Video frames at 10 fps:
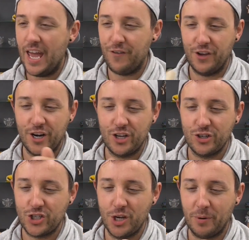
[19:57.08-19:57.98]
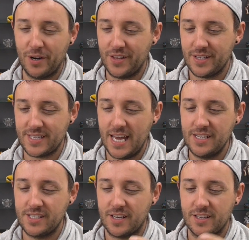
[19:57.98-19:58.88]
If you're a YouTuber that's
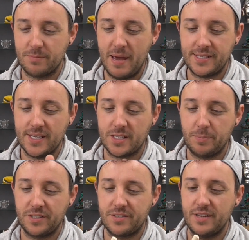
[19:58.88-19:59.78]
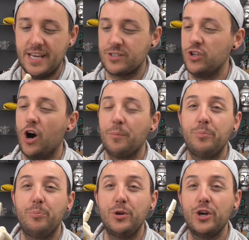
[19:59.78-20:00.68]
into cosmetics but is not
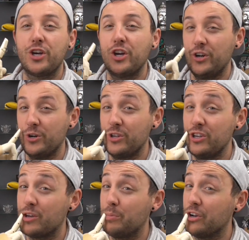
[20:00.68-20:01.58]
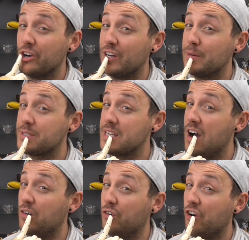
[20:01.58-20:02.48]
a beauty guru, you could put your lip
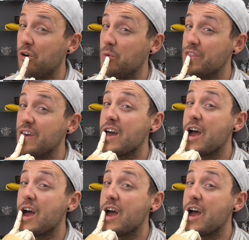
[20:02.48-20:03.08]
salve on with